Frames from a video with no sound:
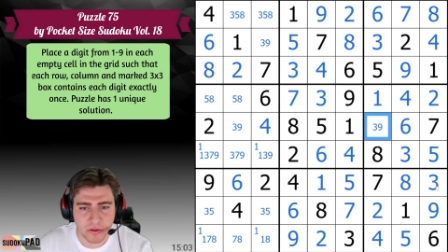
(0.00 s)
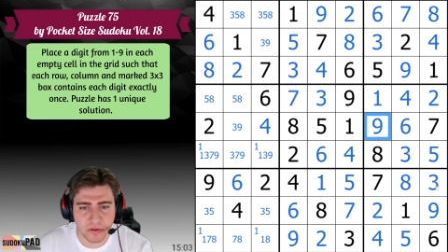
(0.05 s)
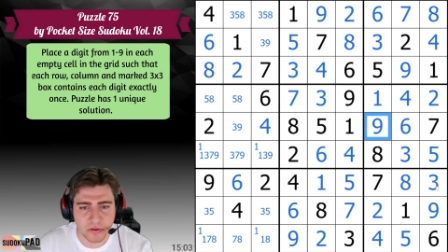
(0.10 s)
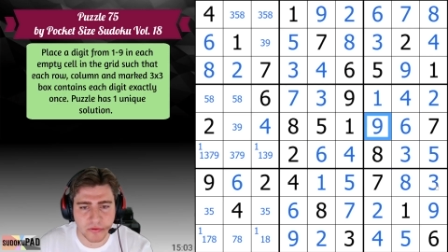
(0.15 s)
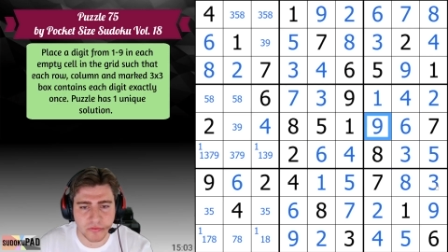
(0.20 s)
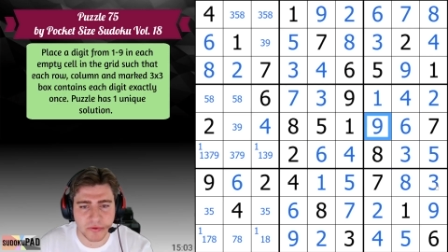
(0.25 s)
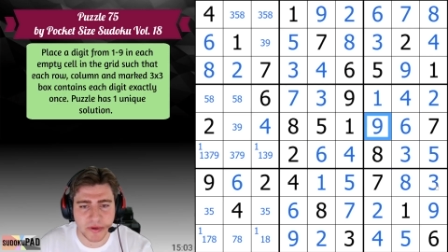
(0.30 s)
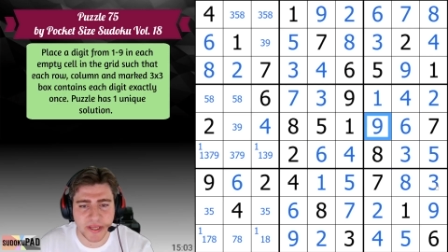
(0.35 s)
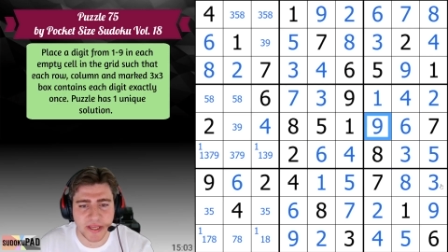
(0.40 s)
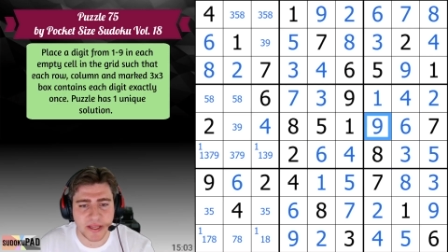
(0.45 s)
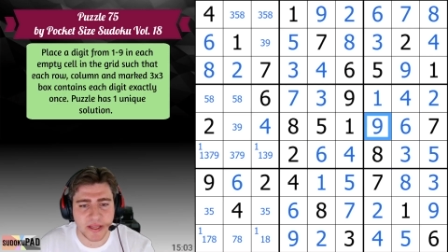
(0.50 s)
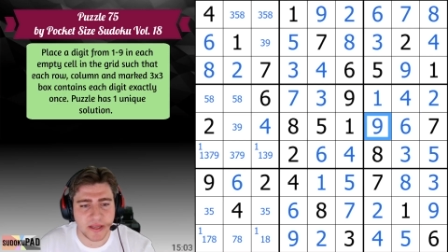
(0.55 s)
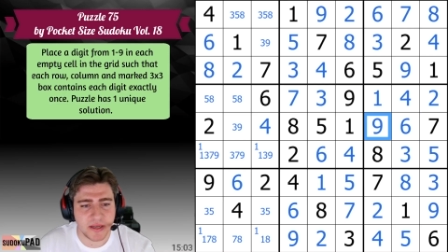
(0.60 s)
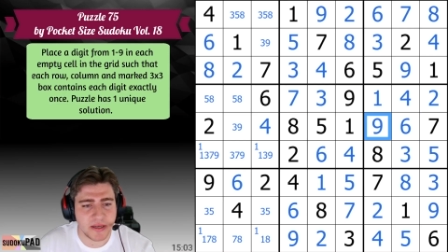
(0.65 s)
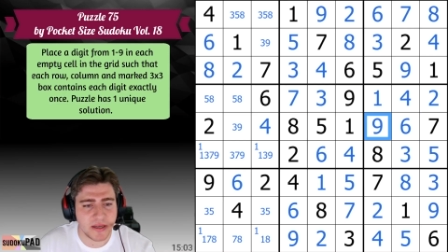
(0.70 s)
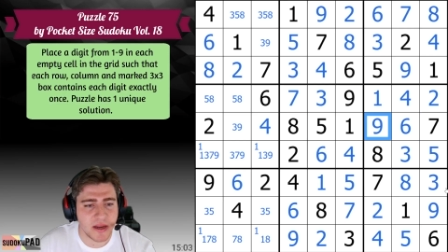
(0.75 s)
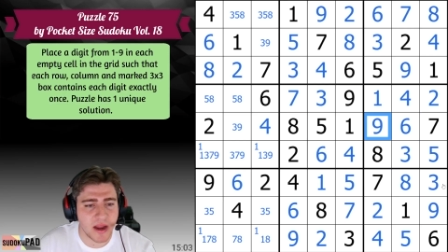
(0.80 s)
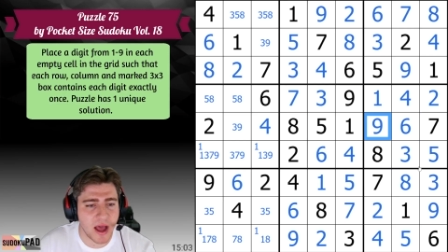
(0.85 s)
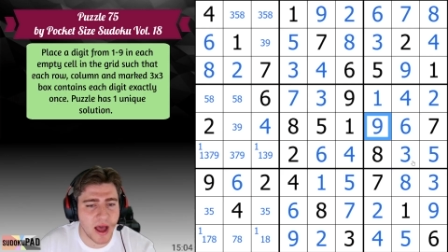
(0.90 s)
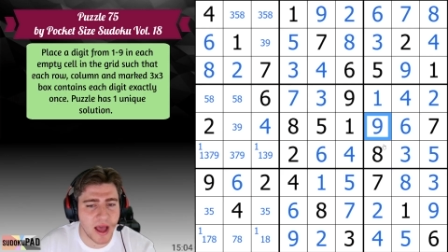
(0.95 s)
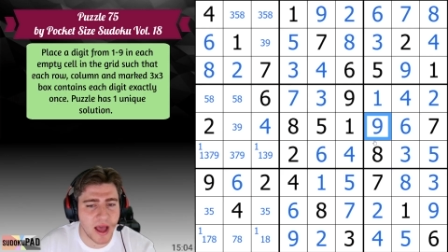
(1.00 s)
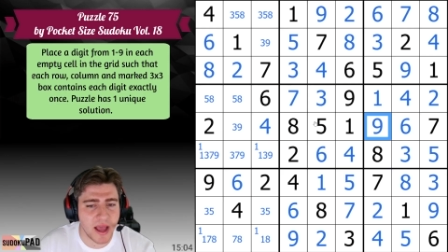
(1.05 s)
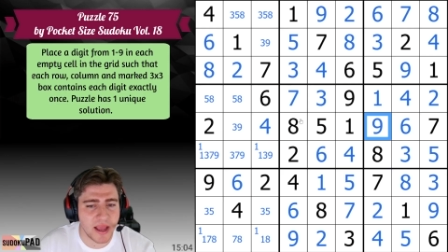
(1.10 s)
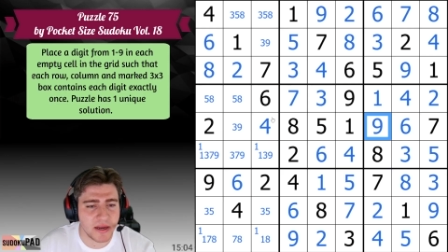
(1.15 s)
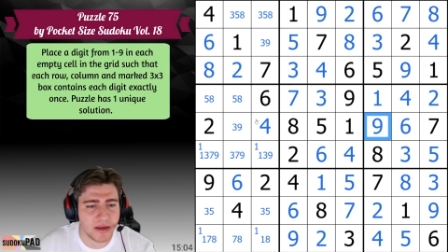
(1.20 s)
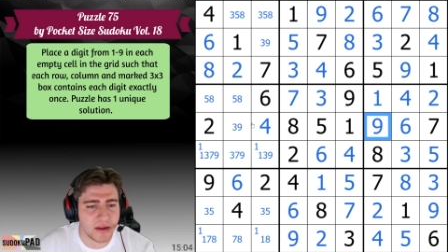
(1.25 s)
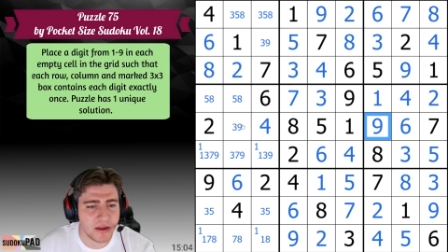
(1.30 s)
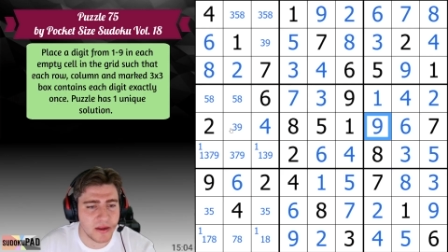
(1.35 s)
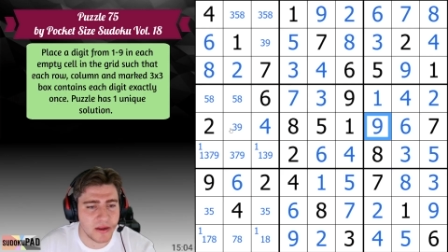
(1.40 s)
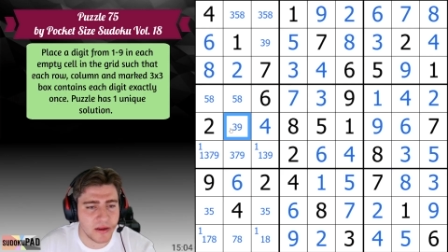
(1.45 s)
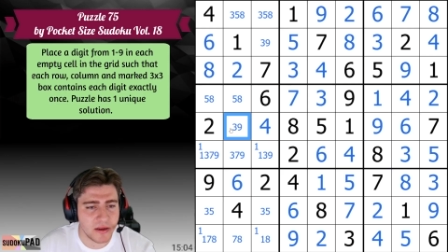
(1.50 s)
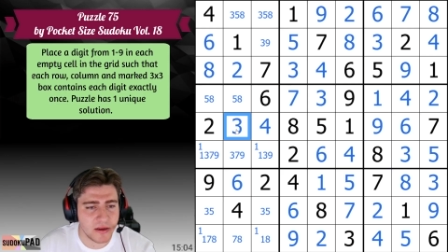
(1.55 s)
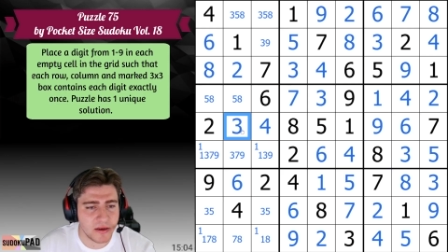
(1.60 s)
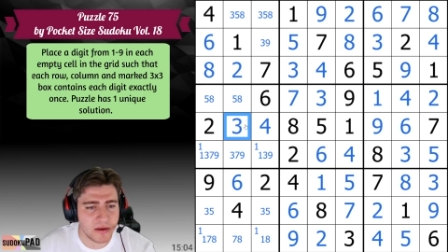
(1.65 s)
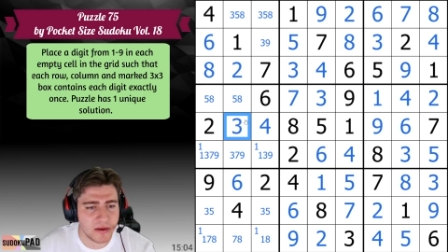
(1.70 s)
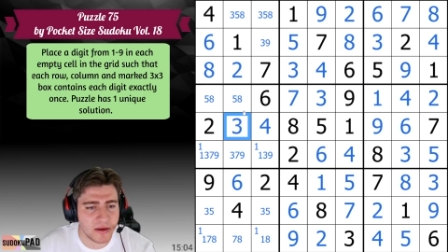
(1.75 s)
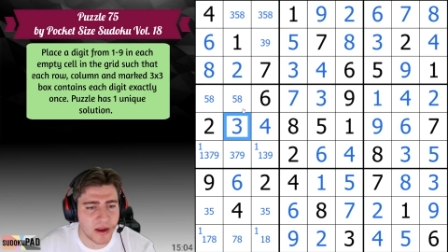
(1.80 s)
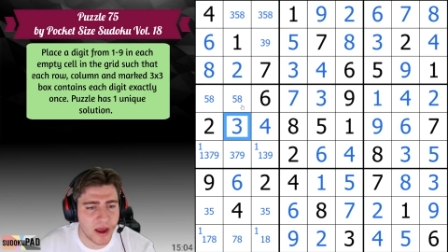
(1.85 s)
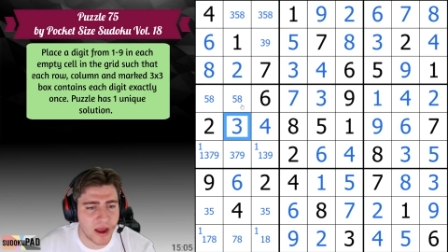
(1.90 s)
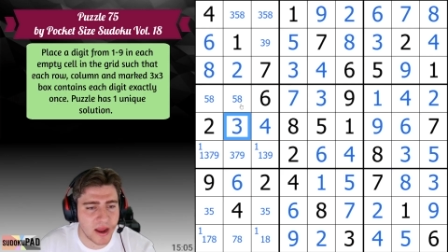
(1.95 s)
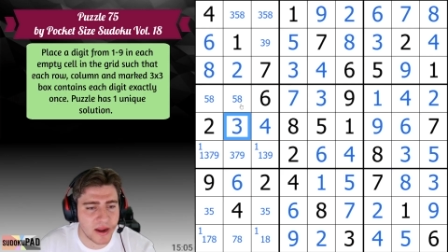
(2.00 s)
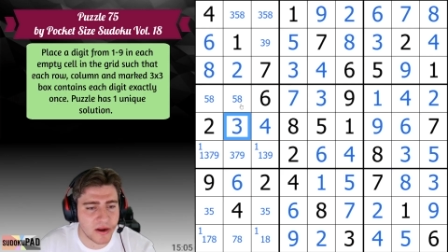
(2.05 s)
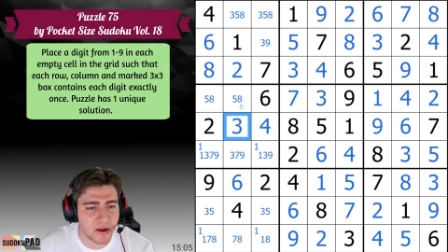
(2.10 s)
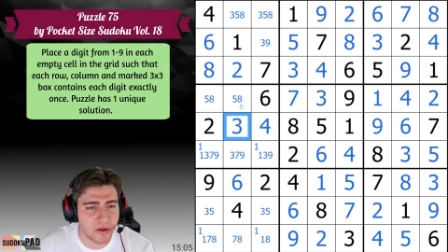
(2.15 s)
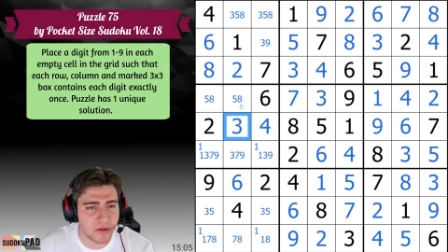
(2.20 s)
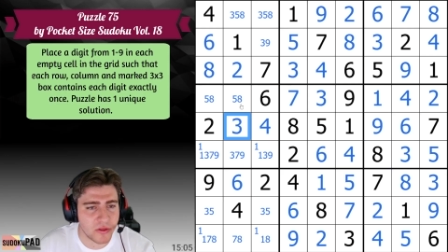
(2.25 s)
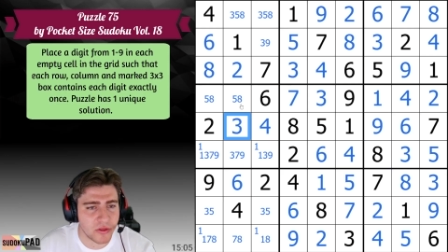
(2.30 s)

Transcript: 3, 9, 9,